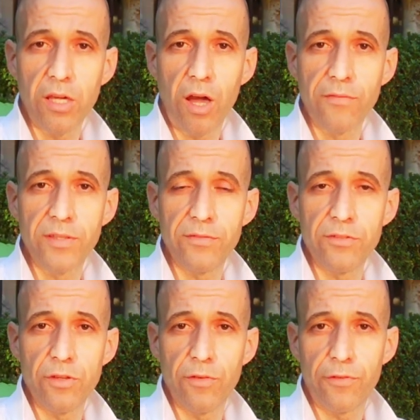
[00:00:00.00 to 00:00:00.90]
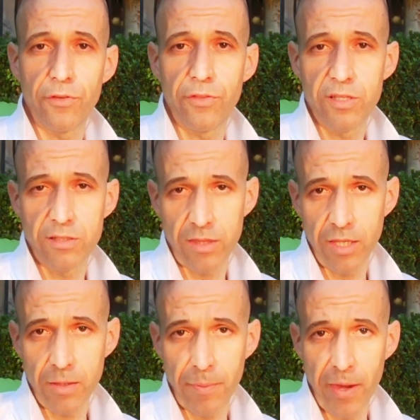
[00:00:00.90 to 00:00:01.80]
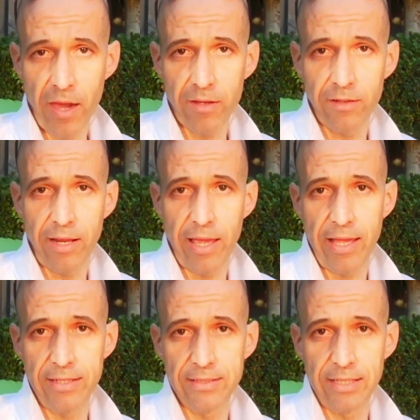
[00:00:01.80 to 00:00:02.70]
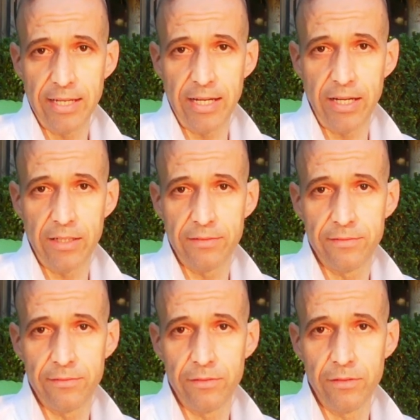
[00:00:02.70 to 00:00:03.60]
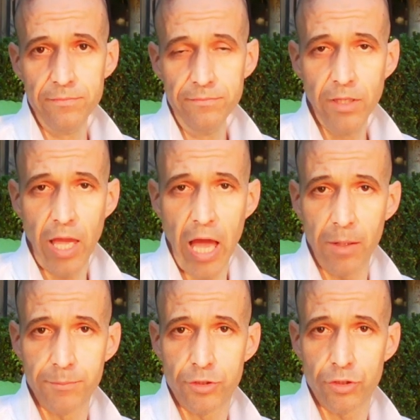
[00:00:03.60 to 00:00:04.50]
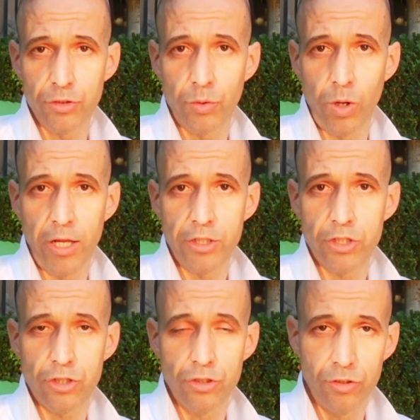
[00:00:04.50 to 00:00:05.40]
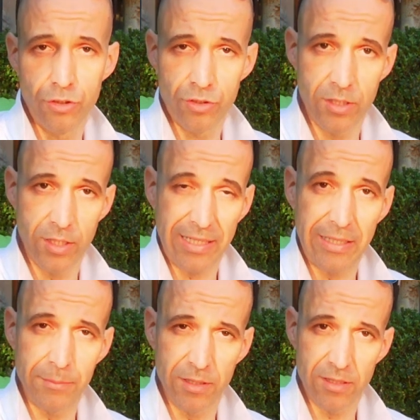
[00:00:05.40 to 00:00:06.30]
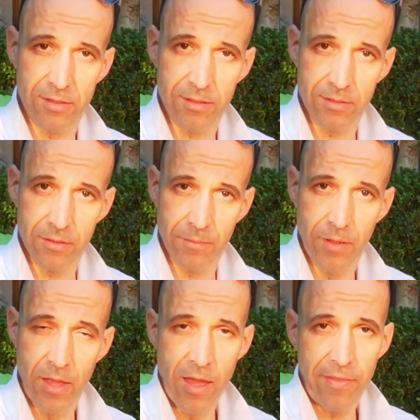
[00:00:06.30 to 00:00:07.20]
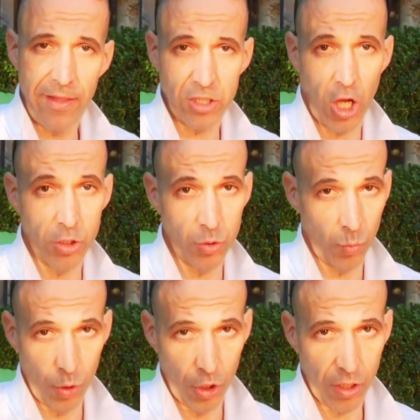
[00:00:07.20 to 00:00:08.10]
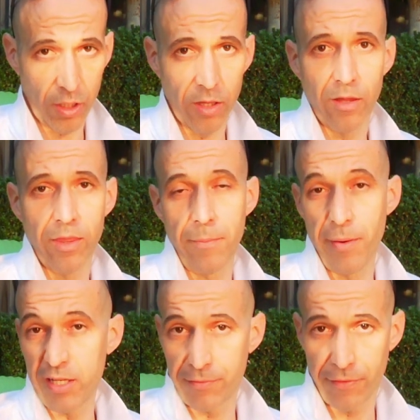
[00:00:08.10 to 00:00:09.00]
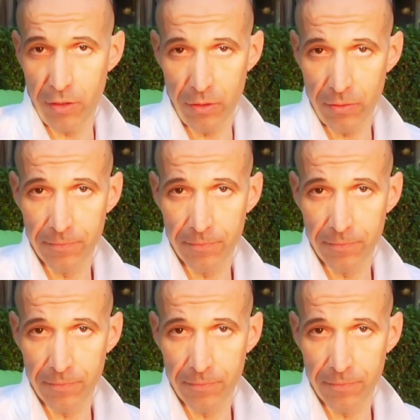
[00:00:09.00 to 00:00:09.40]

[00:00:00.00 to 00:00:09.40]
I've given you a few things to think about and helped you choose the clipless system that's going to work the best for you.